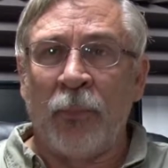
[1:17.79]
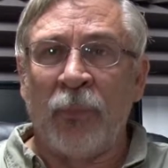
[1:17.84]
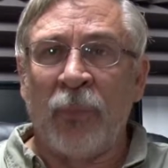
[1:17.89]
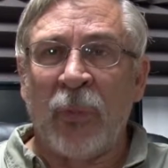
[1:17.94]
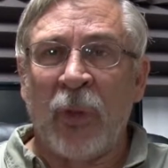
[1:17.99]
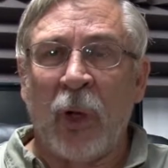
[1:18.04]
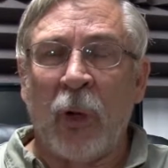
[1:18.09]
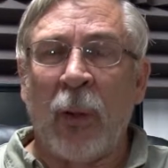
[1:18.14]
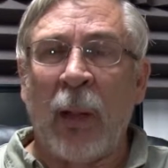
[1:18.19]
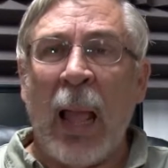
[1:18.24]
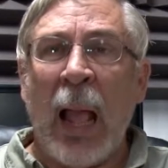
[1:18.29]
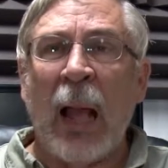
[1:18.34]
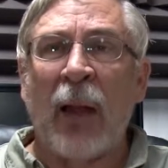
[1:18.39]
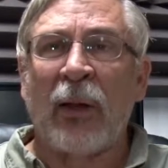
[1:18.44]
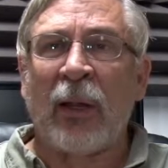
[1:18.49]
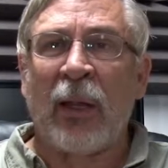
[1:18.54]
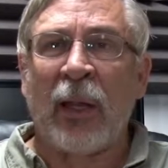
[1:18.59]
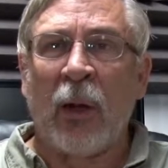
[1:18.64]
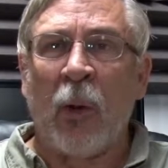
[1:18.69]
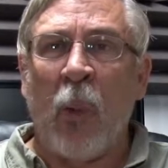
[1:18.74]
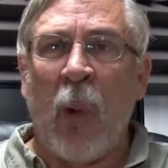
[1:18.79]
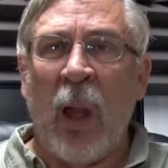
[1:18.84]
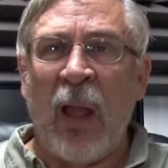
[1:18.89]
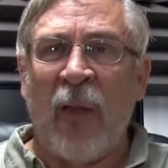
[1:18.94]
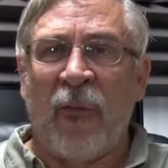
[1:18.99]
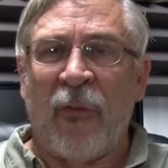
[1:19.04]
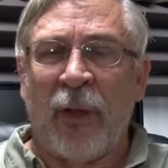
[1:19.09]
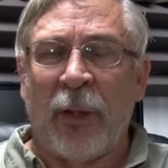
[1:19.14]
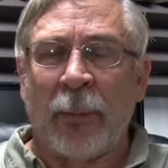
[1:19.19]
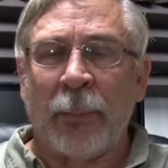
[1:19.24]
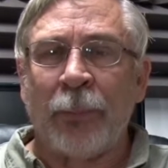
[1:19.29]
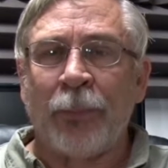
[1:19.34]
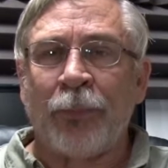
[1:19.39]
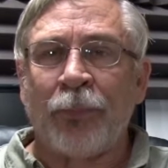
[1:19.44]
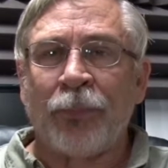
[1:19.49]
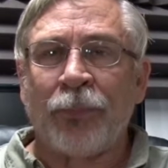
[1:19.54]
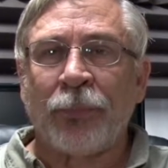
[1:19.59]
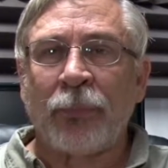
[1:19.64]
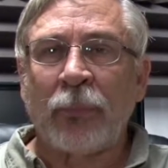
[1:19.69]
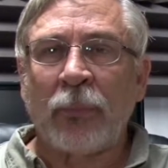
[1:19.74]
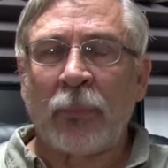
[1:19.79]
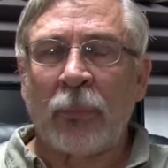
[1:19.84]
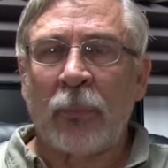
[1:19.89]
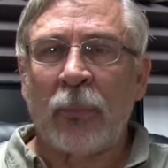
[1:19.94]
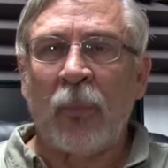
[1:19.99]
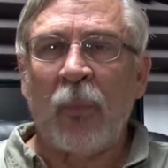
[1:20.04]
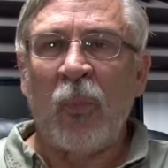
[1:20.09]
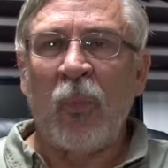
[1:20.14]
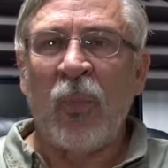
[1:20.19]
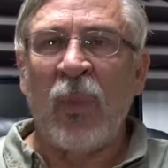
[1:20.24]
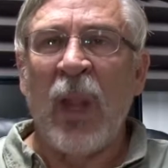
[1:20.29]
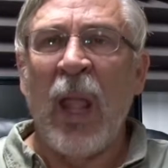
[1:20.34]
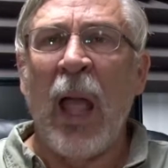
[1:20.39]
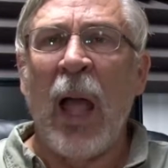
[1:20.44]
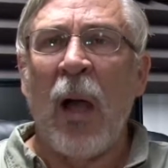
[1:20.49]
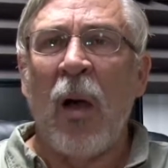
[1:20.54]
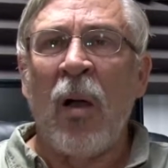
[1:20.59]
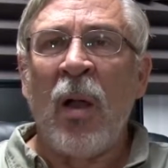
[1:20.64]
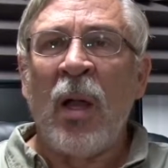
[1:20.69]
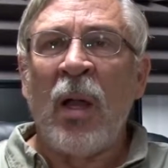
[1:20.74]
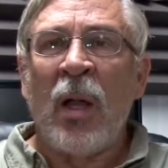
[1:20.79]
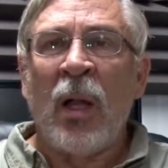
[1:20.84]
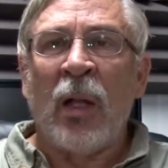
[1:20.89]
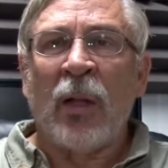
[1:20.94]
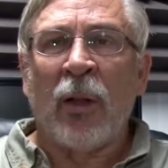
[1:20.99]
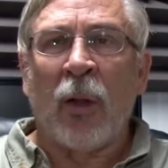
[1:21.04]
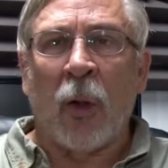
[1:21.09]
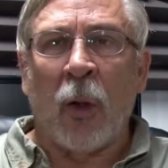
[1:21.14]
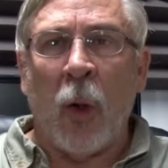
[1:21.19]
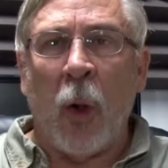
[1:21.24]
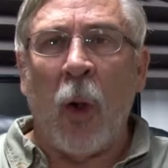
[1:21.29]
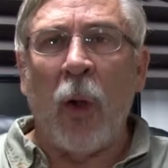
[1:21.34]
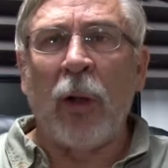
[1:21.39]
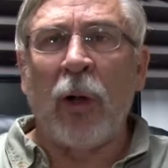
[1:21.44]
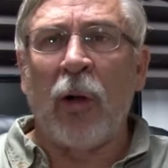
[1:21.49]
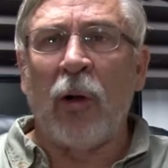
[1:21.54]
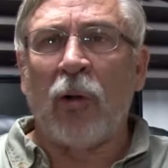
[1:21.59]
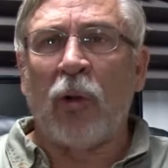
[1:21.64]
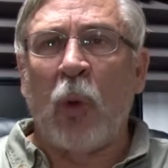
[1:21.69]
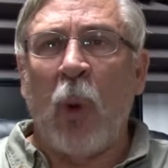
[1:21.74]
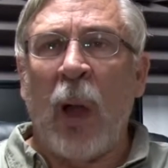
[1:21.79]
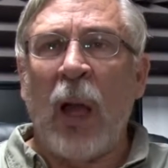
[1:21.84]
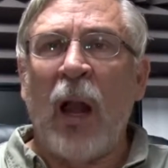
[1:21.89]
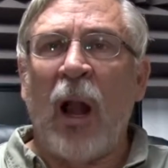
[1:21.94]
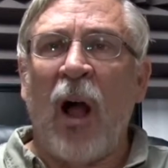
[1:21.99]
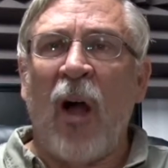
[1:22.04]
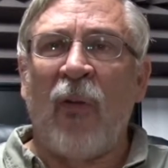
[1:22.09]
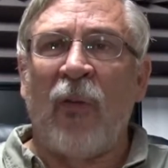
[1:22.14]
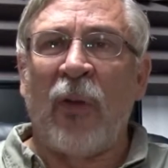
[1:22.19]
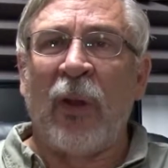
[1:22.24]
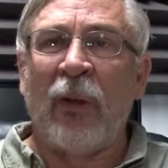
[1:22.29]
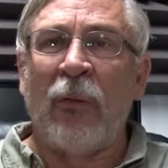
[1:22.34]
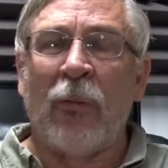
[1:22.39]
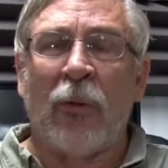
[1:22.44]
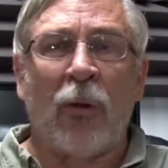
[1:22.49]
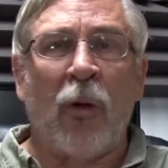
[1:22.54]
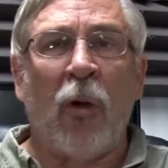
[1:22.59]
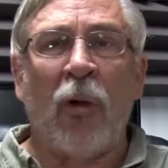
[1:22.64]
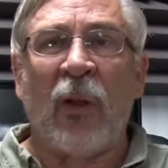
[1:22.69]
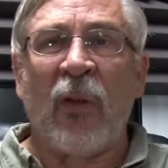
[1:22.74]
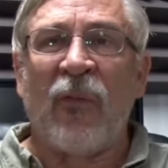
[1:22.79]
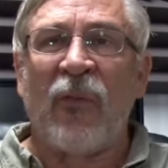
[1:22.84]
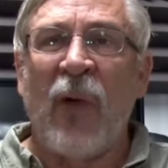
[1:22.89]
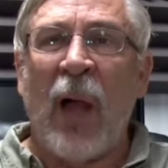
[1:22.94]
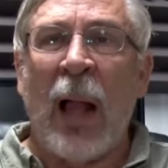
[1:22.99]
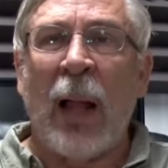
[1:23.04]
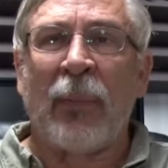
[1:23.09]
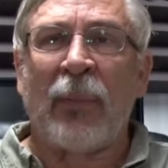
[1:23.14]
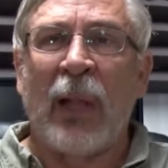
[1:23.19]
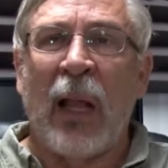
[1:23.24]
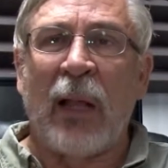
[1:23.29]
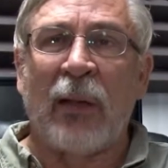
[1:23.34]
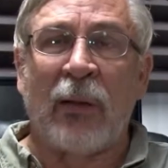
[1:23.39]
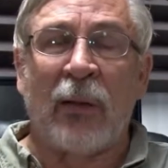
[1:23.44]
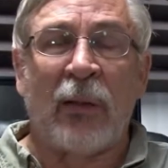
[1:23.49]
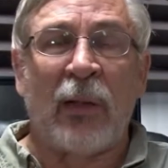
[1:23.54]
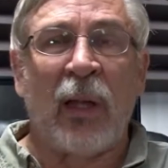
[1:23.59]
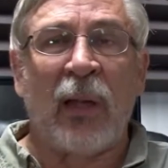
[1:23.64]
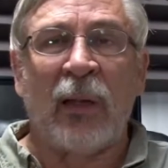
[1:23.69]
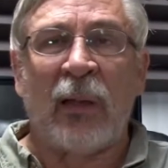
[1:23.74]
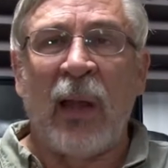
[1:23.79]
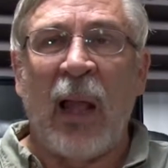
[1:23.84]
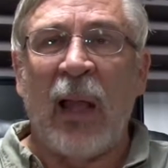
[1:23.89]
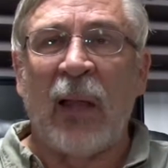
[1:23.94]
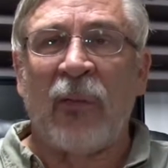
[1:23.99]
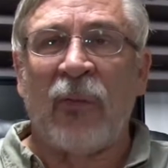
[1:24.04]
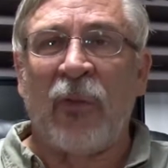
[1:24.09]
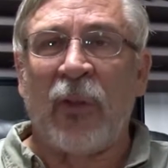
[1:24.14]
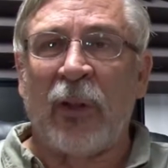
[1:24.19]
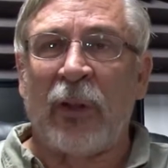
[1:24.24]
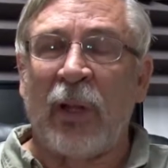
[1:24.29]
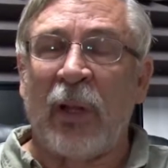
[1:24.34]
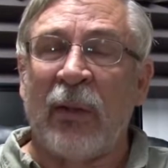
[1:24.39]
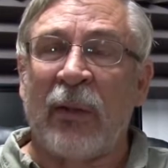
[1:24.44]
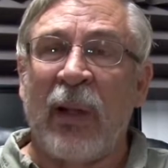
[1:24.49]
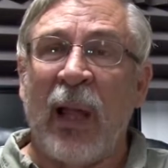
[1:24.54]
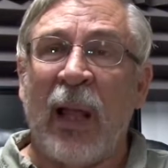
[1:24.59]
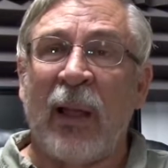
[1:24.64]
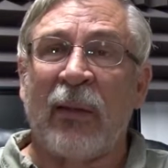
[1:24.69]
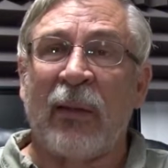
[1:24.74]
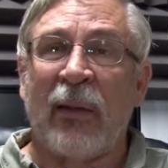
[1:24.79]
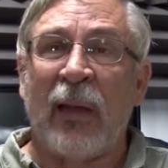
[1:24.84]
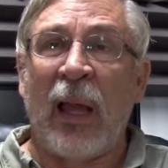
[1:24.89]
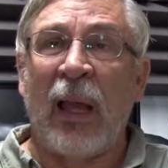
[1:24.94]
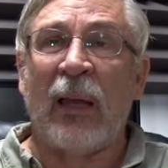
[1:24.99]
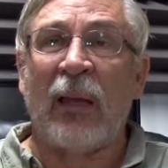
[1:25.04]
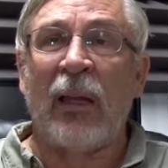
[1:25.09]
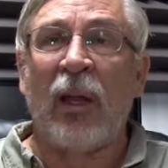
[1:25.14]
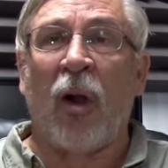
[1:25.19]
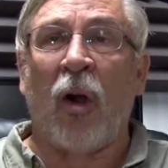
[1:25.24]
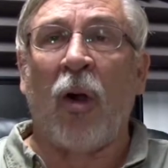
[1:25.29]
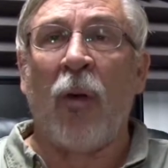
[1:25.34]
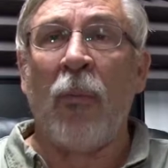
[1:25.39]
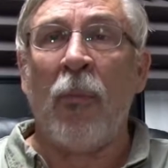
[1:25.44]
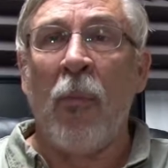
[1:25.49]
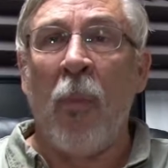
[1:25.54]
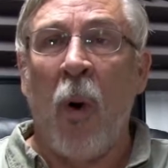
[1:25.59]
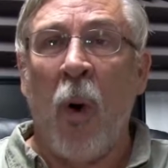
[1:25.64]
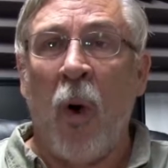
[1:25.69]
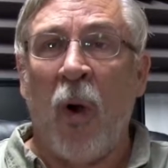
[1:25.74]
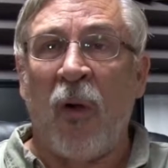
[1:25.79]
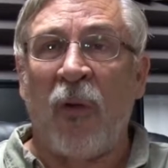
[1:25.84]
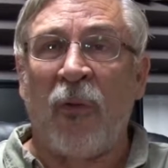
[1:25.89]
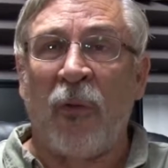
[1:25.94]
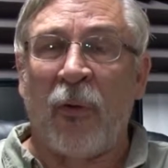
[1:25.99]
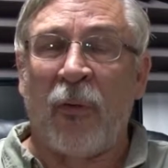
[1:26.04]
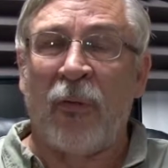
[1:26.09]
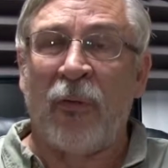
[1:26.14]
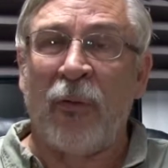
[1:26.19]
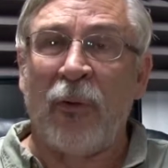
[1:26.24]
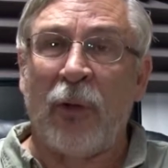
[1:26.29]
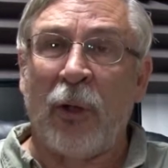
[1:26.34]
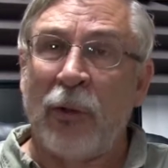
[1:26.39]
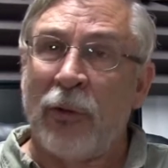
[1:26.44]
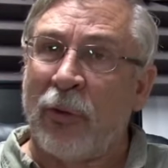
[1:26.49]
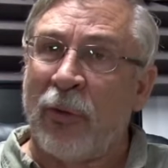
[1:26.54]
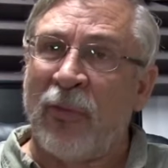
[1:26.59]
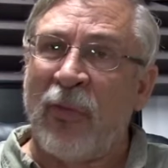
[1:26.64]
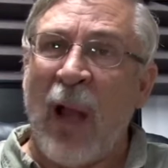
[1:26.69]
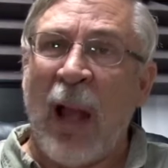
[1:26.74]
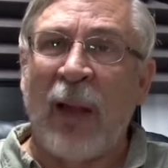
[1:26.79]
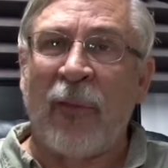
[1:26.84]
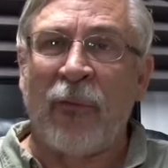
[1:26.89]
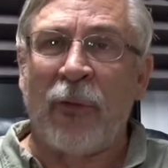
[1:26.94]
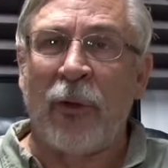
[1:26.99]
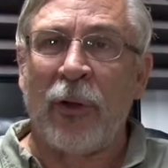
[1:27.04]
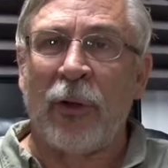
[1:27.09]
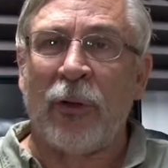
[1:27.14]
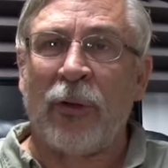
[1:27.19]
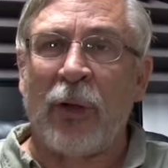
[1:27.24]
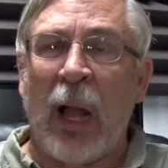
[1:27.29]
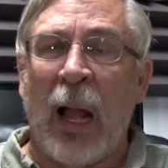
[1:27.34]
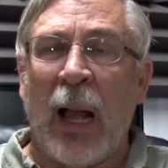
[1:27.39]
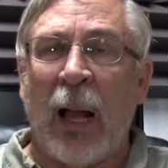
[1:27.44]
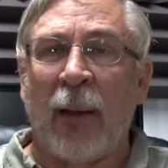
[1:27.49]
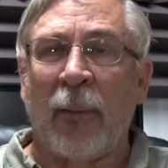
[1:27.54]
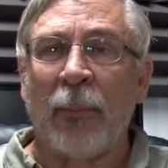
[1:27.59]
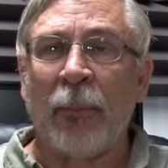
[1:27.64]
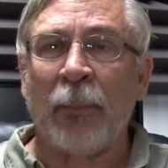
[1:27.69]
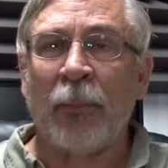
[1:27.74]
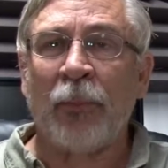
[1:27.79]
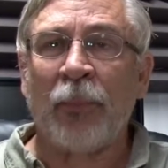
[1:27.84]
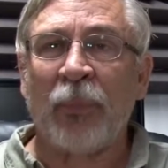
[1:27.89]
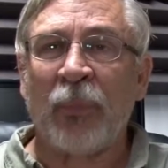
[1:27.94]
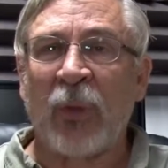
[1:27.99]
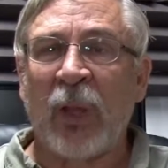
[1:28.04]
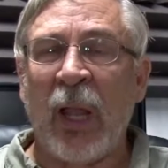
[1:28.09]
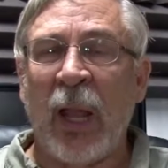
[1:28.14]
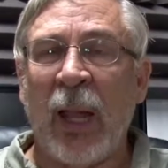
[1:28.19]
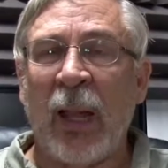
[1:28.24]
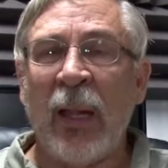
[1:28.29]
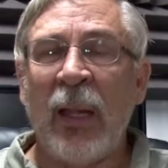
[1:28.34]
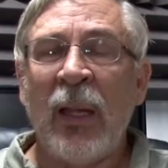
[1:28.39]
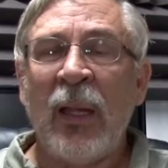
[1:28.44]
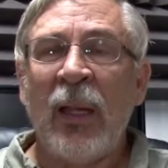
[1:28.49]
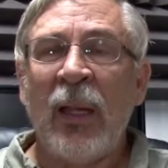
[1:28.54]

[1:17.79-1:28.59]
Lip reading: They're allowed to get away with it. Now, the lawyers quite often are going to get $5,000, $10,000, $15,000 out of you or more because you're fighting for your child. Okay.